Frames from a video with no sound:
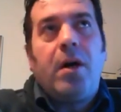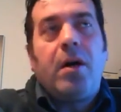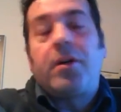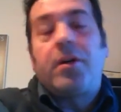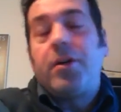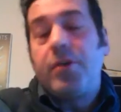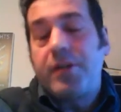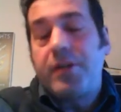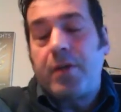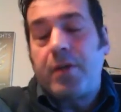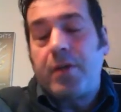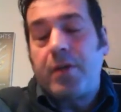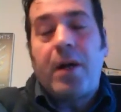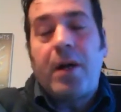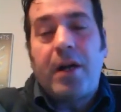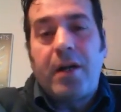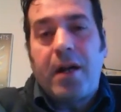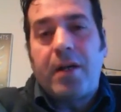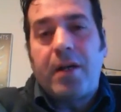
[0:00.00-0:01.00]
accusing
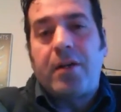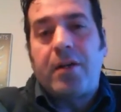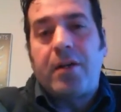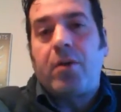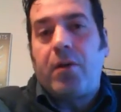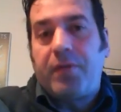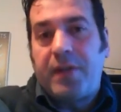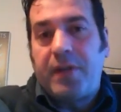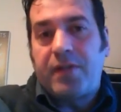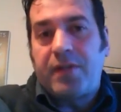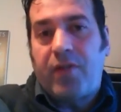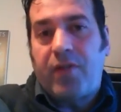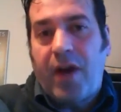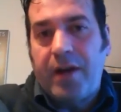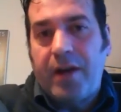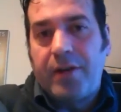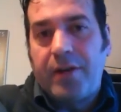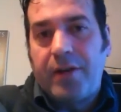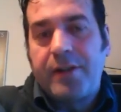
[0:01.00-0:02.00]
one another of this
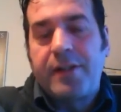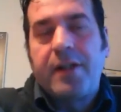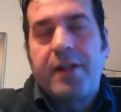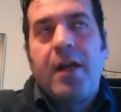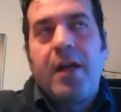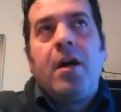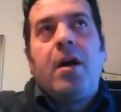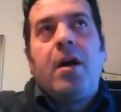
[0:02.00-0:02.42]
violence,